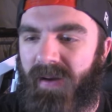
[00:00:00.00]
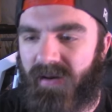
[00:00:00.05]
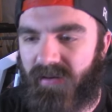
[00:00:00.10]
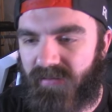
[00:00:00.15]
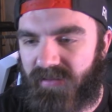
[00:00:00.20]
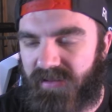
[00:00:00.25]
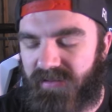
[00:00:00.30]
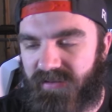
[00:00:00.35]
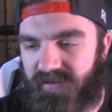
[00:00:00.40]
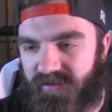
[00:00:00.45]

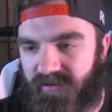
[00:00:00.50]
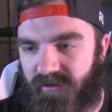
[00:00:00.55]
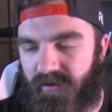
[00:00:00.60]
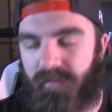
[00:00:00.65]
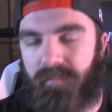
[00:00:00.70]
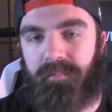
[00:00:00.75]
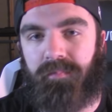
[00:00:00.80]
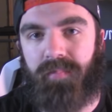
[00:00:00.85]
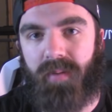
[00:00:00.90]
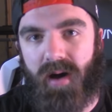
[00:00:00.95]
apparently this is
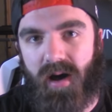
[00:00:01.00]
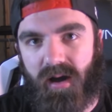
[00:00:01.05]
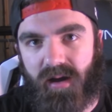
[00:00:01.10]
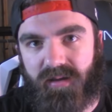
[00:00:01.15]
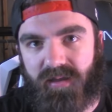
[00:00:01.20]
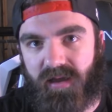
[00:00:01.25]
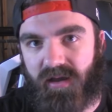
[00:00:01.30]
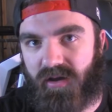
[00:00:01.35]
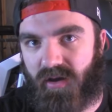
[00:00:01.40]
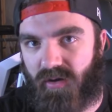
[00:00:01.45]
a
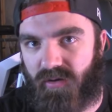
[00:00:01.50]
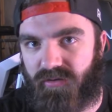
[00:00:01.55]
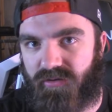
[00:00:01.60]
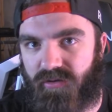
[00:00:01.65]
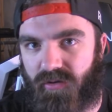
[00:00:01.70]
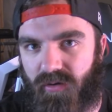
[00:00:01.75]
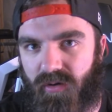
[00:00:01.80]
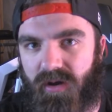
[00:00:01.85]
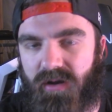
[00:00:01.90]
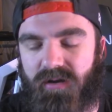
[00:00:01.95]
bug that
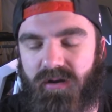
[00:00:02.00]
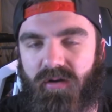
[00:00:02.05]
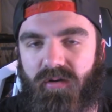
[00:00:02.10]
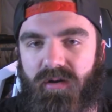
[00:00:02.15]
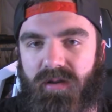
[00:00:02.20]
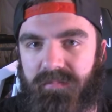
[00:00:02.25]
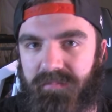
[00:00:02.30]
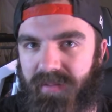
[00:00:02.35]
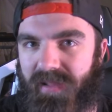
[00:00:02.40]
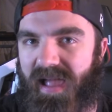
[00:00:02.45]
goes on
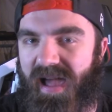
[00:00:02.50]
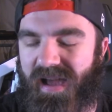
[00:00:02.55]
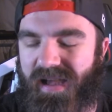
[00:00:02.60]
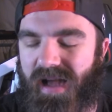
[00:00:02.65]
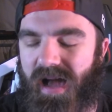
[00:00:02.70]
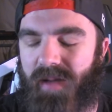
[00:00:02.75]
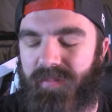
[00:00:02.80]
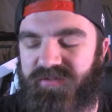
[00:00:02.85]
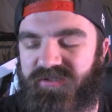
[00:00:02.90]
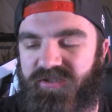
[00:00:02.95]
in Black
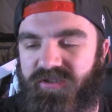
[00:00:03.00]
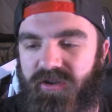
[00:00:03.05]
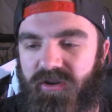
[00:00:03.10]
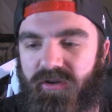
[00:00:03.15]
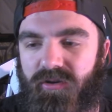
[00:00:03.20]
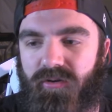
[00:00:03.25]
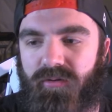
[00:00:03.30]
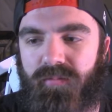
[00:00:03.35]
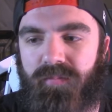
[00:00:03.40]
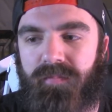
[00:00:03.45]
Ops
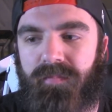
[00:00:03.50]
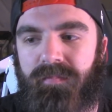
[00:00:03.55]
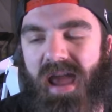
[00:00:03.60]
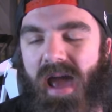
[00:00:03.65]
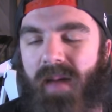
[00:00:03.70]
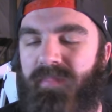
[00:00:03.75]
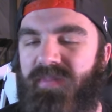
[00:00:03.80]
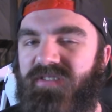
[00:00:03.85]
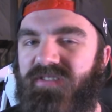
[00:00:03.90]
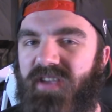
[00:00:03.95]
2 and it
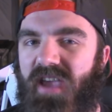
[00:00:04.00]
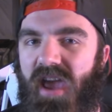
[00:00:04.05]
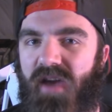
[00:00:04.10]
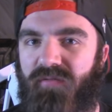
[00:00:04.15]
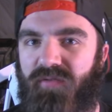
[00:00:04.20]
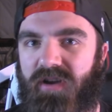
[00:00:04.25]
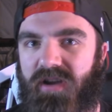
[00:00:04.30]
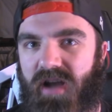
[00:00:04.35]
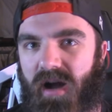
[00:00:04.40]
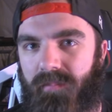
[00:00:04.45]
happens
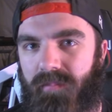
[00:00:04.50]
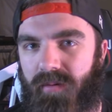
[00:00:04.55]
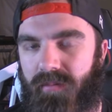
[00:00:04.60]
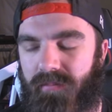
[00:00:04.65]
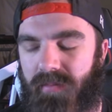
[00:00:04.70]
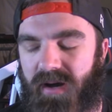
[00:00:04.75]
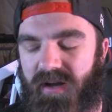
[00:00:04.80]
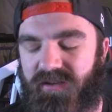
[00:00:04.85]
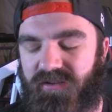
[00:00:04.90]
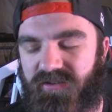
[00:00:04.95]
every couple
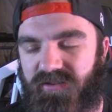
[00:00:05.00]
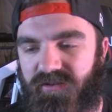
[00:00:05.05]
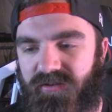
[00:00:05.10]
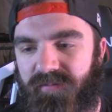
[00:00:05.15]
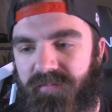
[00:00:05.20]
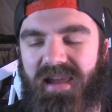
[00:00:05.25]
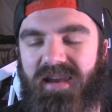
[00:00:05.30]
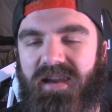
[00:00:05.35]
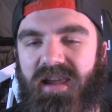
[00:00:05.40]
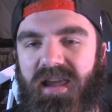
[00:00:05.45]
months
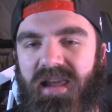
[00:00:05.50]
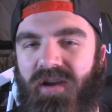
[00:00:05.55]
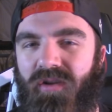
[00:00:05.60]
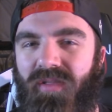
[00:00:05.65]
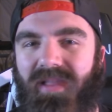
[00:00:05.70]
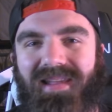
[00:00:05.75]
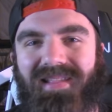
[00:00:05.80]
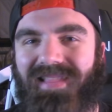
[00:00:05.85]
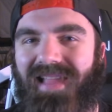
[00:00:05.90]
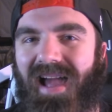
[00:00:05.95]
and it
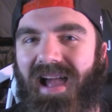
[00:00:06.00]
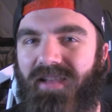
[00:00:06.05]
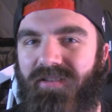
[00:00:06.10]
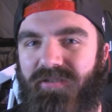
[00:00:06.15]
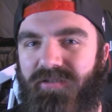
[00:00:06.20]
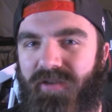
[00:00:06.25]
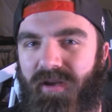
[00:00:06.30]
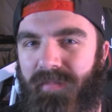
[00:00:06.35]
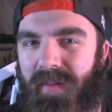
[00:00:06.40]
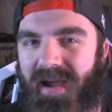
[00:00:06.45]
only
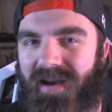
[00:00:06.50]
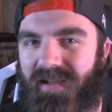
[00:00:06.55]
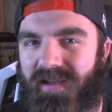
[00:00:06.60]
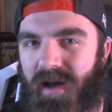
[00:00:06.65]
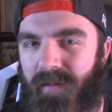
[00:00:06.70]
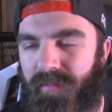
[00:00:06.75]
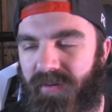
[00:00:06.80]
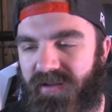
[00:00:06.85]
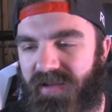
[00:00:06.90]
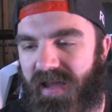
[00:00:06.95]
lasts about a
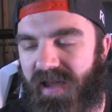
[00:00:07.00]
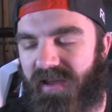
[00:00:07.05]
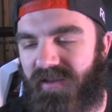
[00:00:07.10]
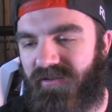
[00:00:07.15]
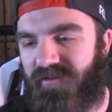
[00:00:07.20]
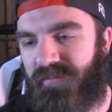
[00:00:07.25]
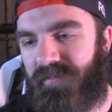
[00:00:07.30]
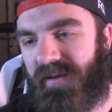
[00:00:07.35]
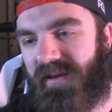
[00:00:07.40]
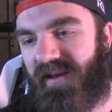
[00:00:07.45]
couple
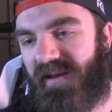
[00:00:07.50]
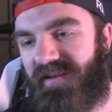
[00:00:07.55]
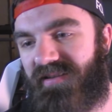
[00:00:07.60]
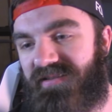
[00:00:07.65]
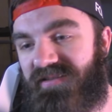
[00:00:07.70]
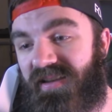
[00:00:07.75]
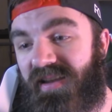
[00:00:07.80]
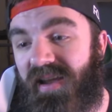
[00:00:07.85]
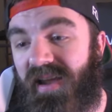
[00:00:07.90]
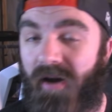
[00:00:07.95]
days
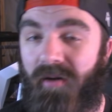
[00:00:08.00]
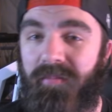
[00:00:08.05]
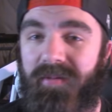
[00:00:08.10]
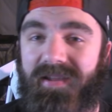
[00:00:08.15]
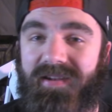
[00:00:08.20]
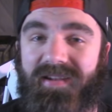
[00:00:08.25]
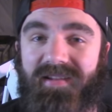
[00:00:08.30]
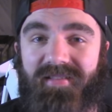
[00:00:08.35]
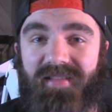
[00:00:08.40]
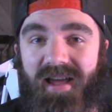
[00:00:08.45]
because now I'm
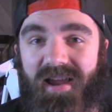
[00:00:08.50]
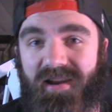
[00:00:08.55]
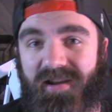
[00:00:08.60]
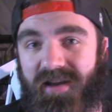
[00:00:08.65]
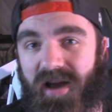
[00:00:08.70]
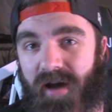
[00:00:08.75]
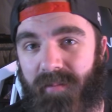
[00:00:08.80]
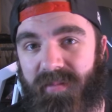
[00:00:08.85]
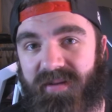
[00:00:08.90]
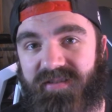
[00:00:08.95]
getting a lot
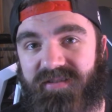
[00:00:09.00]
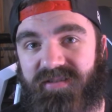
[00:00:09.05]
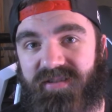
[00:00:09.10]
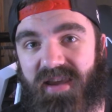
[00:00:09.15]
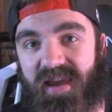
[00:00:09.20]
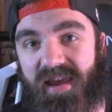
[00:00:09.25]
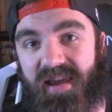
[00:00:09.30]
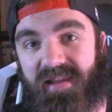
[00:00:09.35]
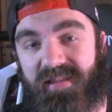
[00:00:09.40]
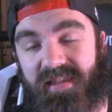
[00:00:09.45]
of comments
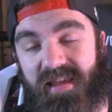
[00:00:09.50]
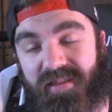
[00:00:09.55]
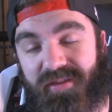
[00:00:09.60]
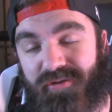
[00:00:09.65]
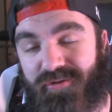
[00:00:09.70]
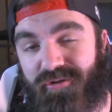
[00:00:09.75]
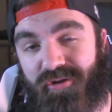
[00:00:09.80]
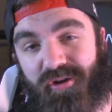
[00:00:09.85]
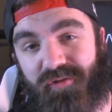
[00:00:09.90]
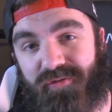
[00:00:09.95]
saying that
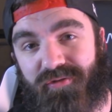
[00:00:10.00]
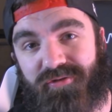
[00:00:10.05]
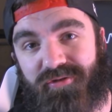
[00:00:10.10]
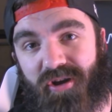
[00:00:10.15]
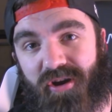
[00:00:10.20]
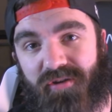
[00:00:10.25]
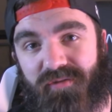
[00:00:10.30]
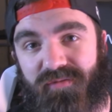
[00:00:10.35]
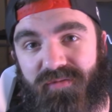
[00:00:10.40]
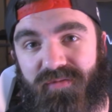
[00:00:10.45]
the
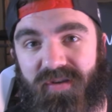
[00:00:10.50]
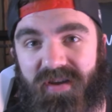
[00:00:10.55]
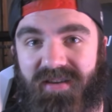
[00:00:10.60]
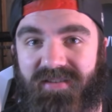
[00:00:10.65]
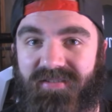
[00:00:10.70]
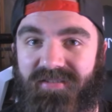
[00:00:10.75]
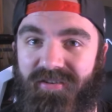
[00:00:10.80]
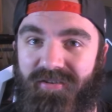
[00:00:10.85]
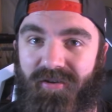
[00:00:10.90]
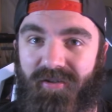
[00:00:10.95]
servers aren't
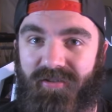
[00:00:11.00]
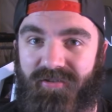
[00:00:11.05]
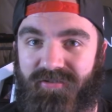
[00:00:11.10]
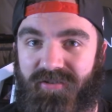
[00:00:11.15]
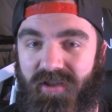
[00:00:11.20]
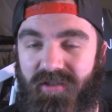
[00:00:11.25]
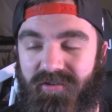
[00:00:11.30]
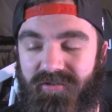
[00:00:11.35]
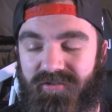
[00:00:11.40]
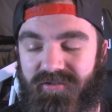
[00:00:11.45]
fixed and all
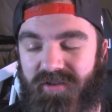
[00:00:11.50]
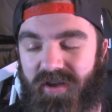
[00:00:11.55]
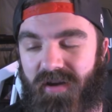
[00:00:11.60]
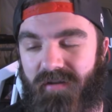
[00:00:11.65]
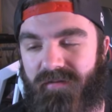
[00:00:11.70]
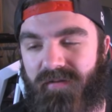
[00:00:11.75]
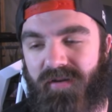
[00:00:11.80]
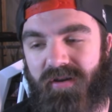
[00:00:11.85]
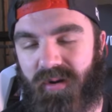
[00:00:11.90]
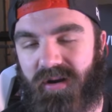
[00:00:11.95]
this other
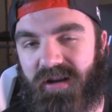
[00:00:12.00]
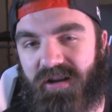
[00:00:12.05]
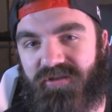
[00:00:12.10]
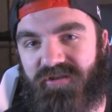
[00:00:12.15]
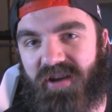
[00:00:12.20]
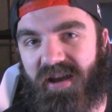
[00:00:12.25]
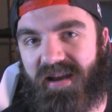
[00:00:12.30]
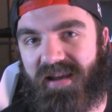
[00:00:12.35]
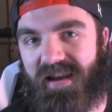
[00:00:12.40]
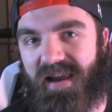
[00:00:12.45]
stuff. So we're going
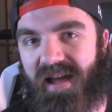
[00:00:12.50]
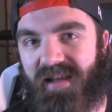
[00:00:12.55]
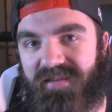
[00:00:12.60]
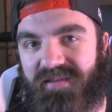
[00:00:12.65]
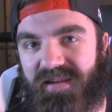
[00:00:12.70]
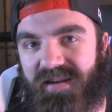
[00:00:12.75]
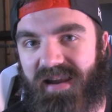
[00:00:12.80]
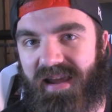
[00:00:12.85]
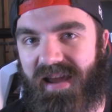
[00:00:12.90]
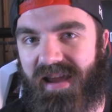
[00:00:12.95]
to check it out
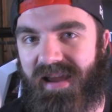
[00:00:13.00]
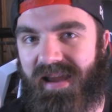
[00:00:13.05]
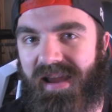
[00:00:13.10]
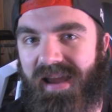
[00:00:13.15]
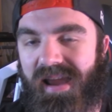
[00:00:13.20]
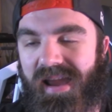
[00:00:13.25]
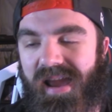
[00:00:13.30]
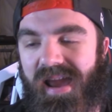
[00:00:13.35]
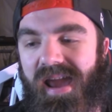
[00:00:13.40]
today